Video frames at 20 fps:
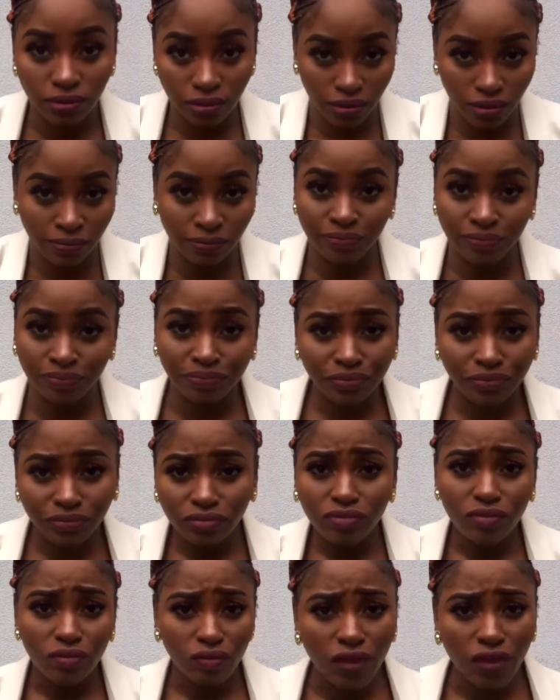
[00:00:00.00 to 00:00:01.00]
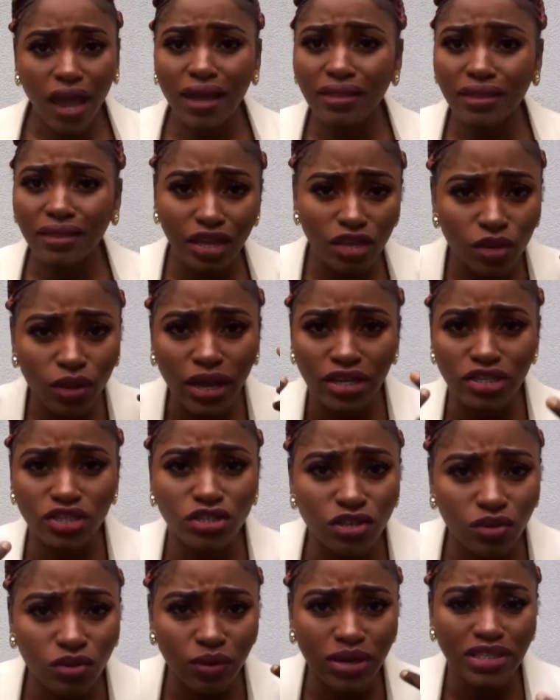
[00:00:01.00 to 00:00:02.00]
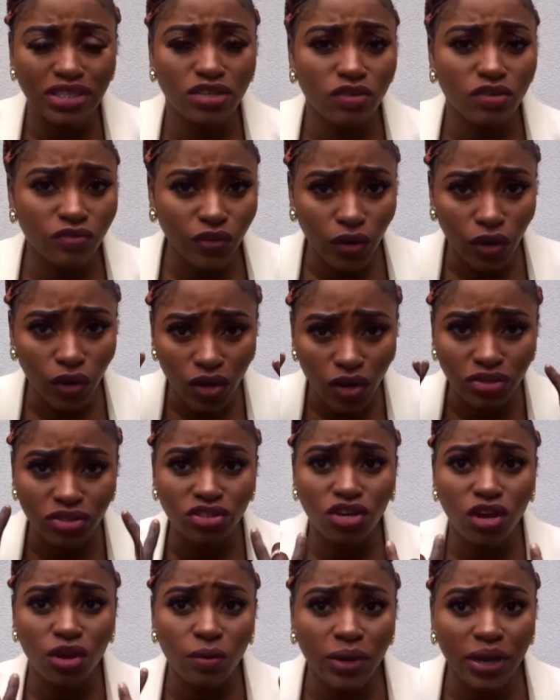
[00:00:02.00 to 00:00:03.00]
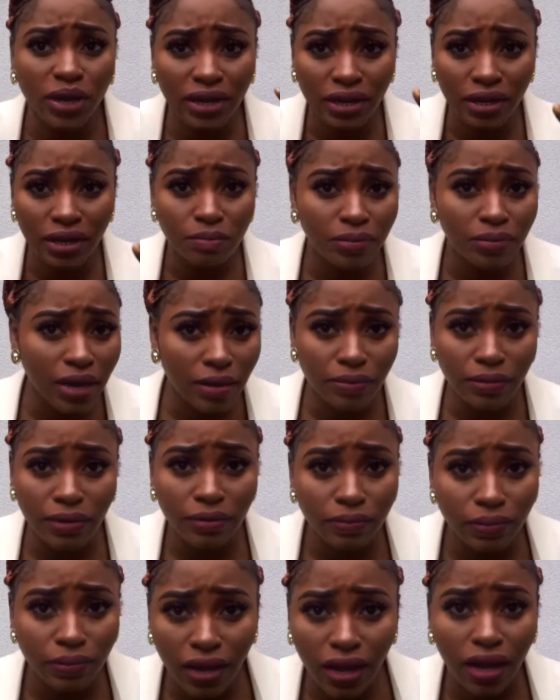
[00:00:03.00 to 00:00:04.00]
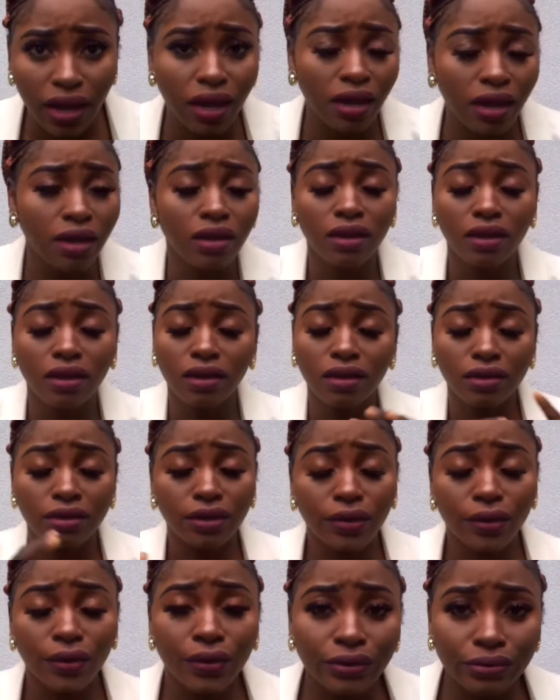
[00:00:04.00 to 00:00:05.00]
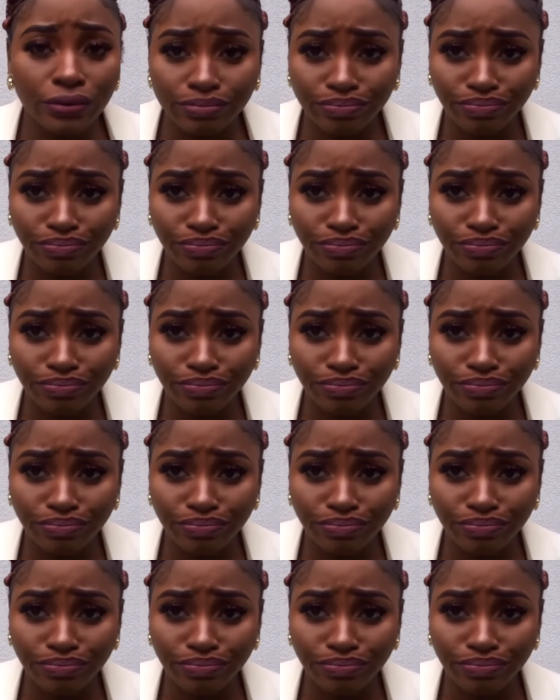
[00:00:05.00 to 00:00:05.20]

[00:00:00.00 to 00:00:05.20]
And then you can do the rest of your contouring and blah blah blah, your